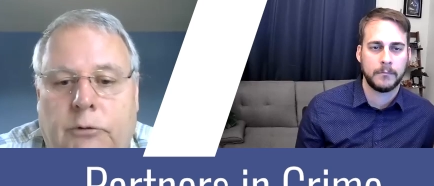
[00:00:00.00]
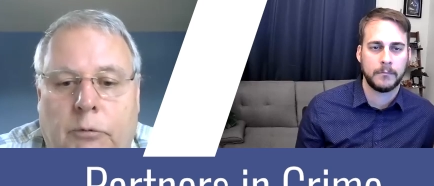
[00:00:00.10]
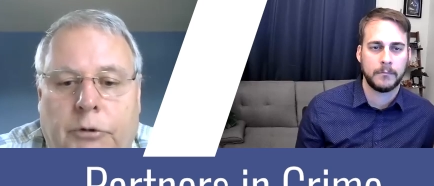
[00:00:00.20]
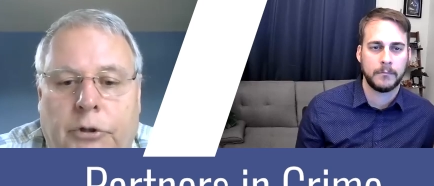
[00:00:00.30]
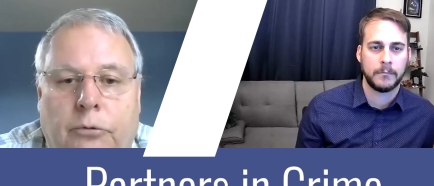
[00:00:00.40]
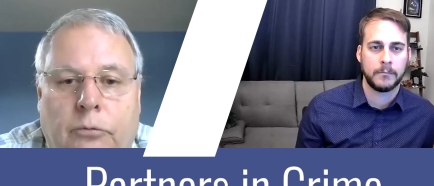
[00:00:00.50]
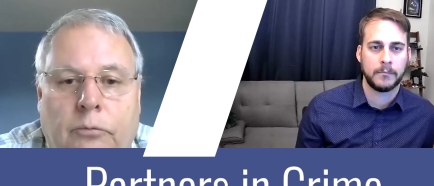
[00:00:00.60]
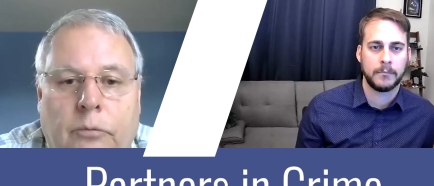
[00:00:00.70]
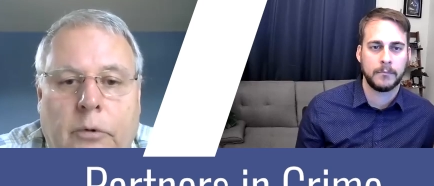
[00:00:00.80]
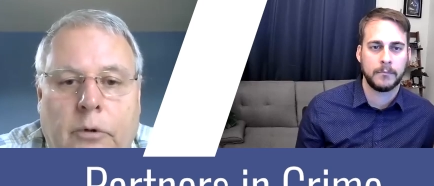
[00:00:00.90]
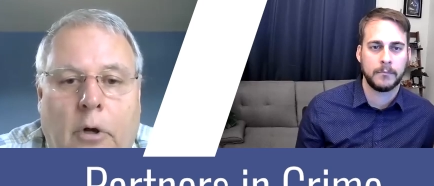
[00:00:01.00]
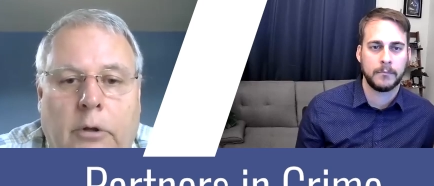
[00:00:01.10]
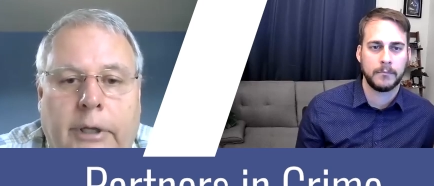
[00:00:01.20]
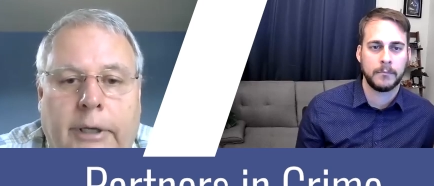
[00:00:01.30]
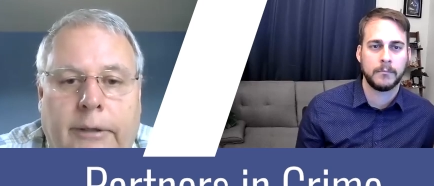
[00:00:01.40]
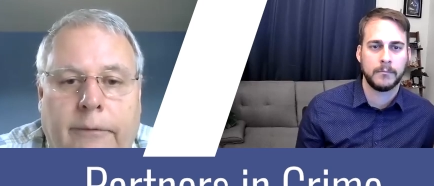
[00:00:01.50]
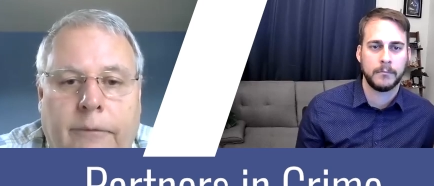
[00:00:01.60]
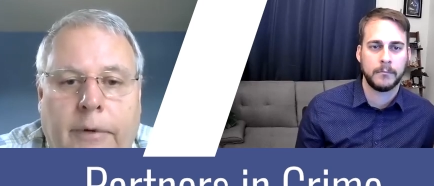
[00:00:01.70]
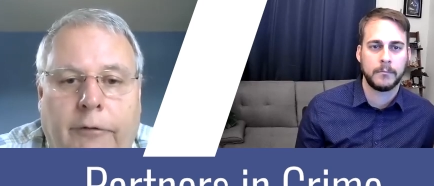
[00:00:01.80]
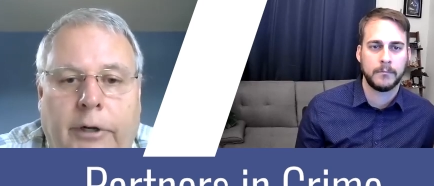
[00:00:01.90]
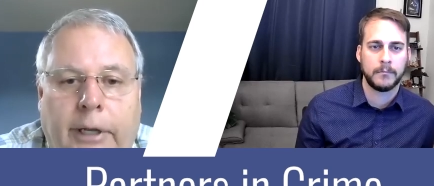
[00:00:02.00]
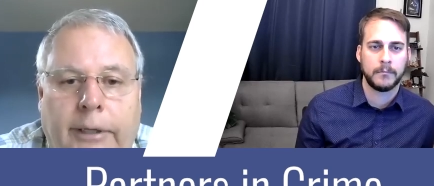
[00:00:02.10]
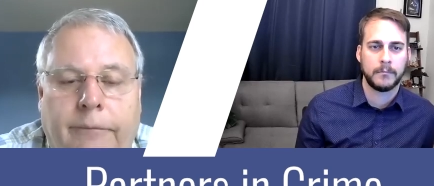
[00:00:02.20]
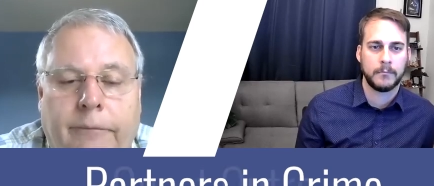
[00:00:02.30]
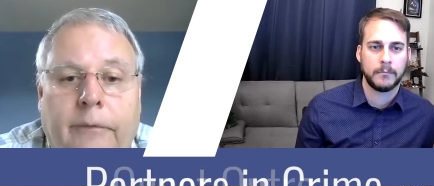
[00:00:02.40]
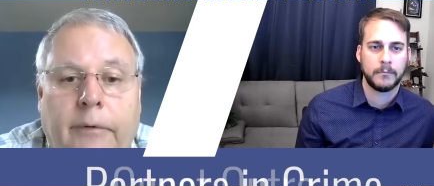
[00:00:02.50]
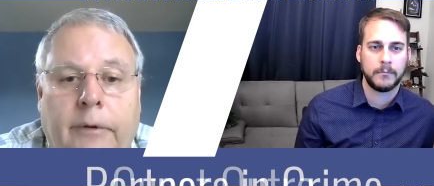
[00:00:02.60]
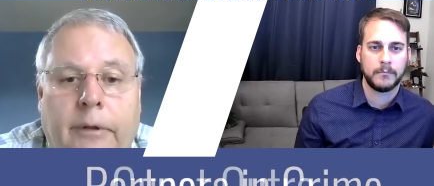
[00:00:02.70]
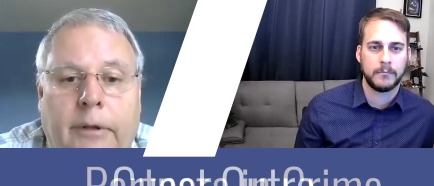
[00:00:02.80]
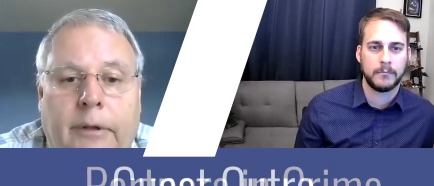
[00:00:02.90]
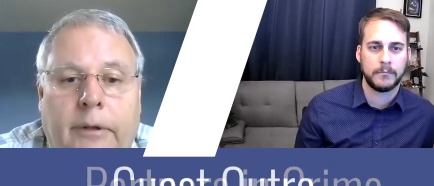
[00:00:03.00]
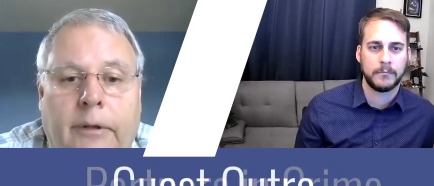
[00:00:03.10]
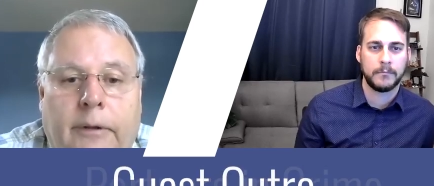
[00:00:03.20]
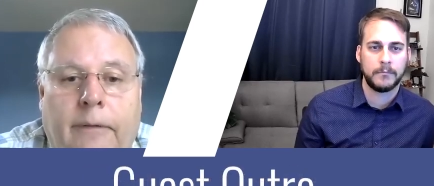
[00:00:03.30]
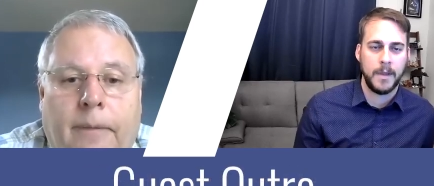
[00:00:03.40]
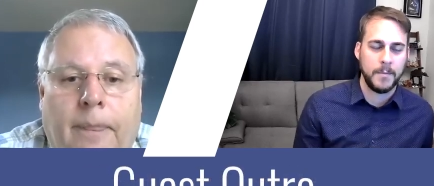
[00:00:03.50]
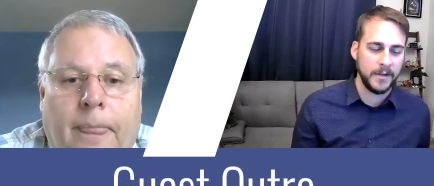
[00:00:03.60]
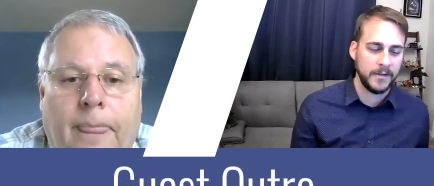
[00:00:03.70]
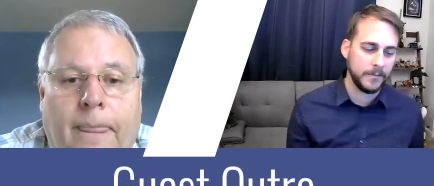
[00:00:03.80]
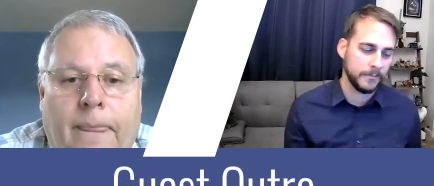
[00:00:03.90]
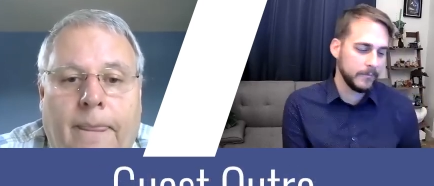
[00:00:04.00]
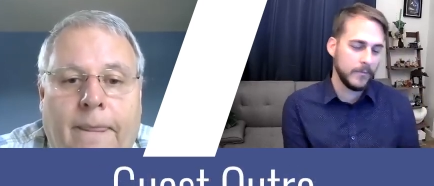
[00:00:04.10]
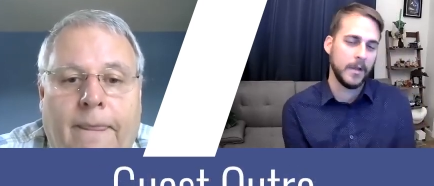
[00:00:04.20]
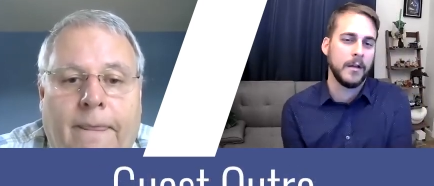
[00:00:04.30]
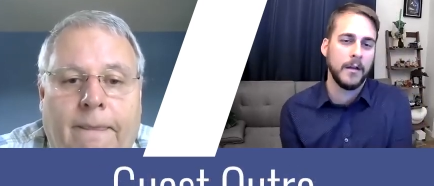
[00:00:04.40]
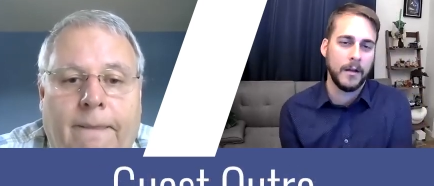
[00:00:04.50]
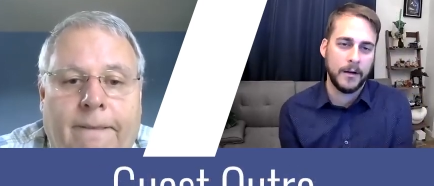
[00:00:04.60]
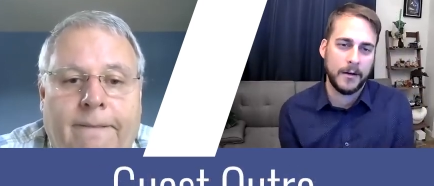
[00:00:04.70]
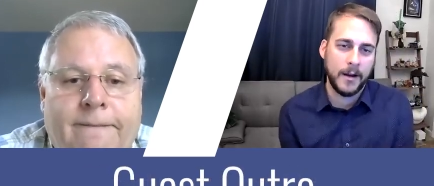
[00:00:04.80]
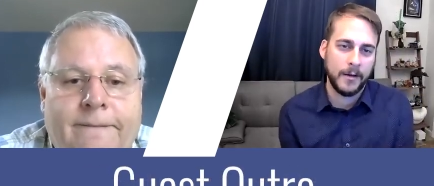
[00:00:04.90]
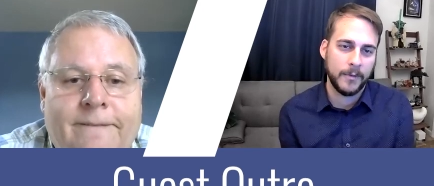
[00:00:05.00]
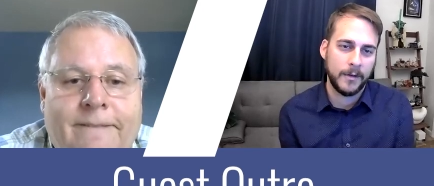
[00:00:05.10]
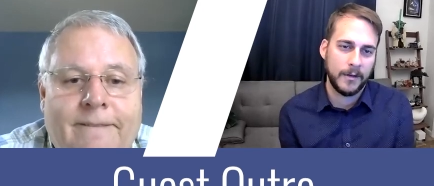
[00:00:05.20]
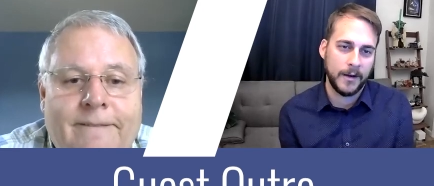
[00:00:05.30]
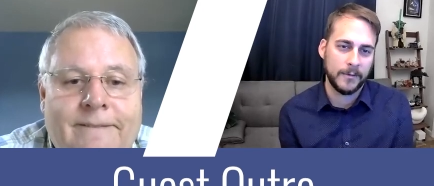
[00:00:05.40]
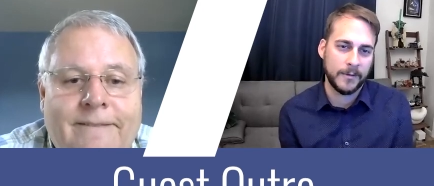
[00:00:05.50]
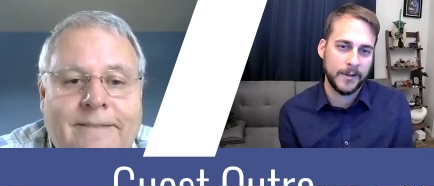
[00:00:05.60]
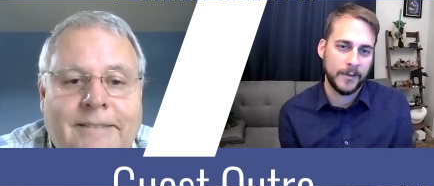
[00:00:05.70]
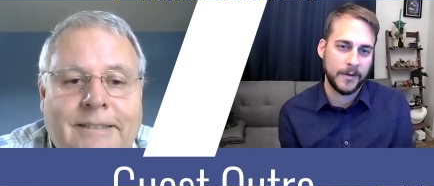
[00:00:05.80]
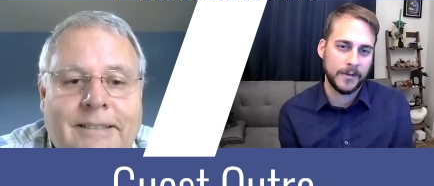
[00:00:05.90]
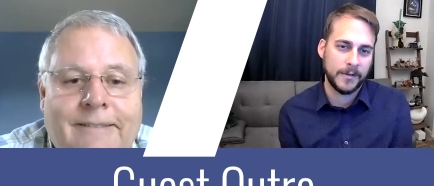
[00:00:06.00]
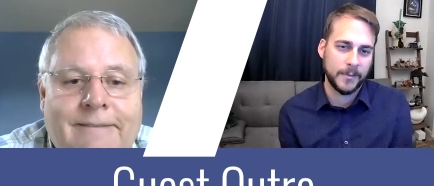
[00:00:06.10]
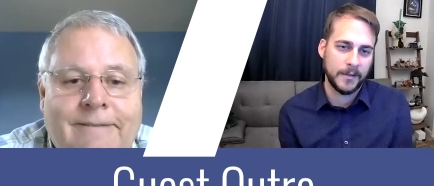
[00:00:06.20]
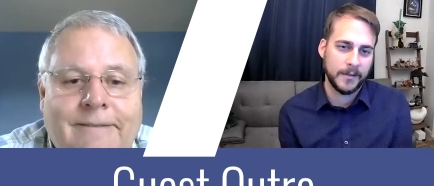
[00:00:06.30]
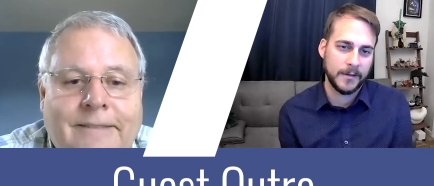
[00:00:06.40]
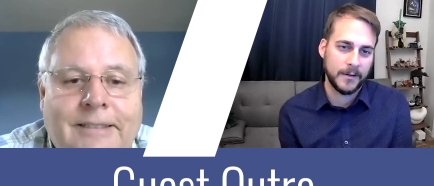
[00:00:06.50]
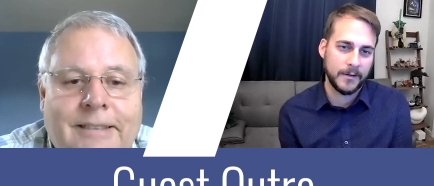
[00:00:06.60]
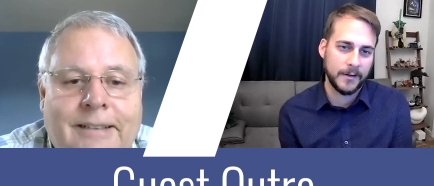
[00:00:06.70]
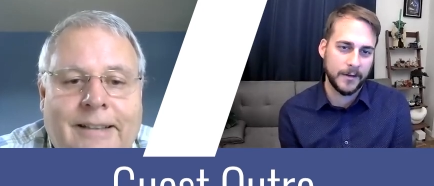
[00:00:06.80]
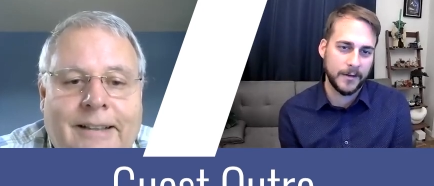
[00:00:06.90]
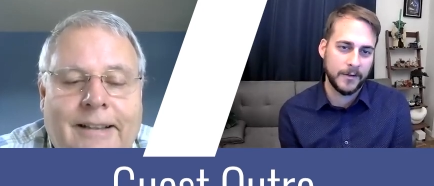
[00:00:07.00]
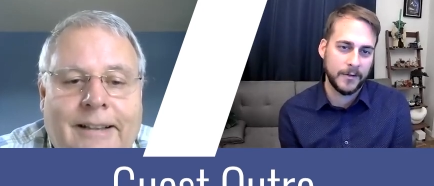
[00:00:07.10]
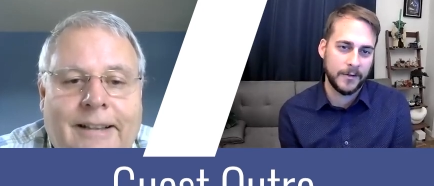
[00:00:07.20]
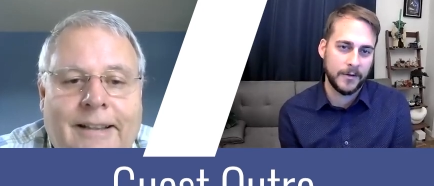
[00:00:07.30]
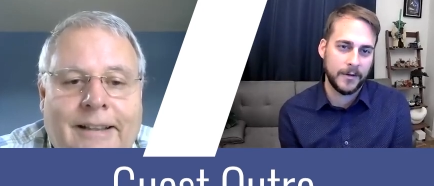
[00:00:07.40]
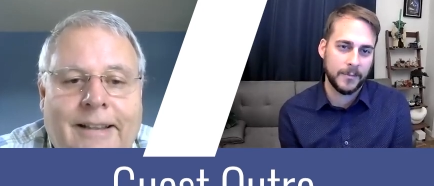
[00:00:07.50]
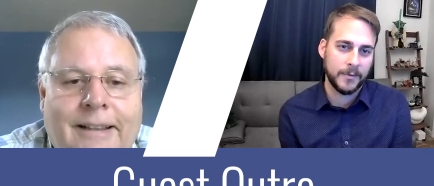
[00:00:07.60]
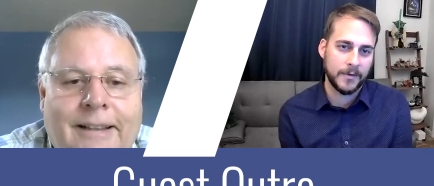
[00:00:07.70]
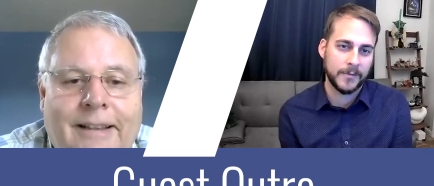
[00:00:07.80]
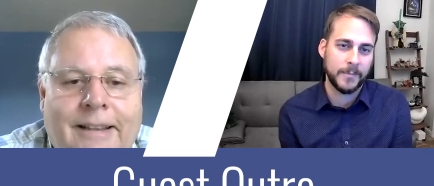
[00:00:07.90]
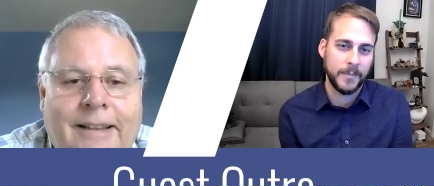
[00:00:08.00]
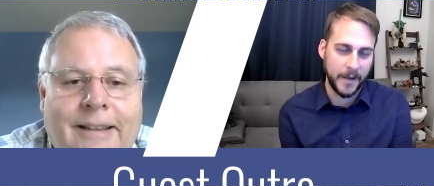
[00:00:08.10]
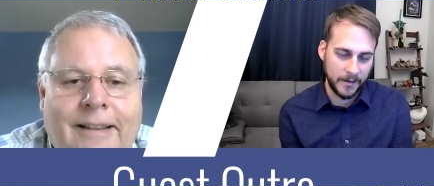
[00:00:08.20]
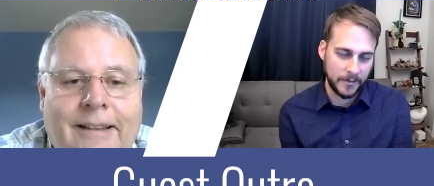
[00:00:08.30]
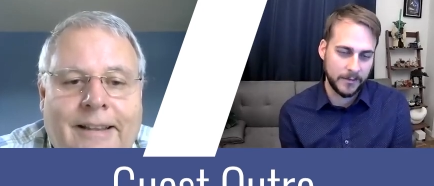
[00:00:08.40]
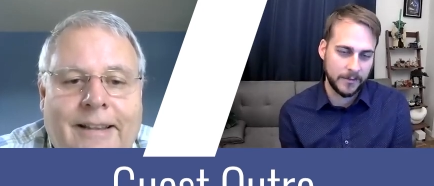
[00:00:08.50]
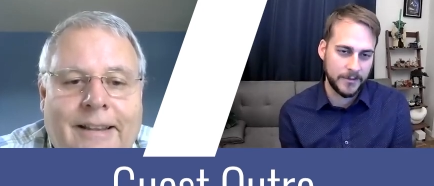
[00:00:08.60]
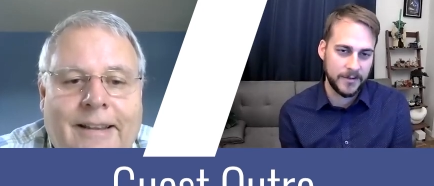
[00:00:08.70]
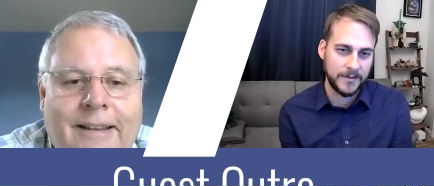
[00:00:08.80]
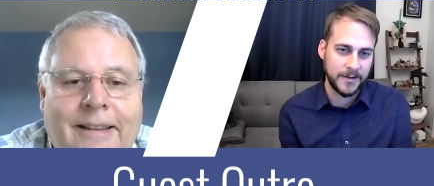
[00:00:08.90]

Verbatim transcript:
Speaker 1: That's what we do all day, every day.
Speaker 2: Amazing. All right. Well, anyone that wants to make their circuit boards better should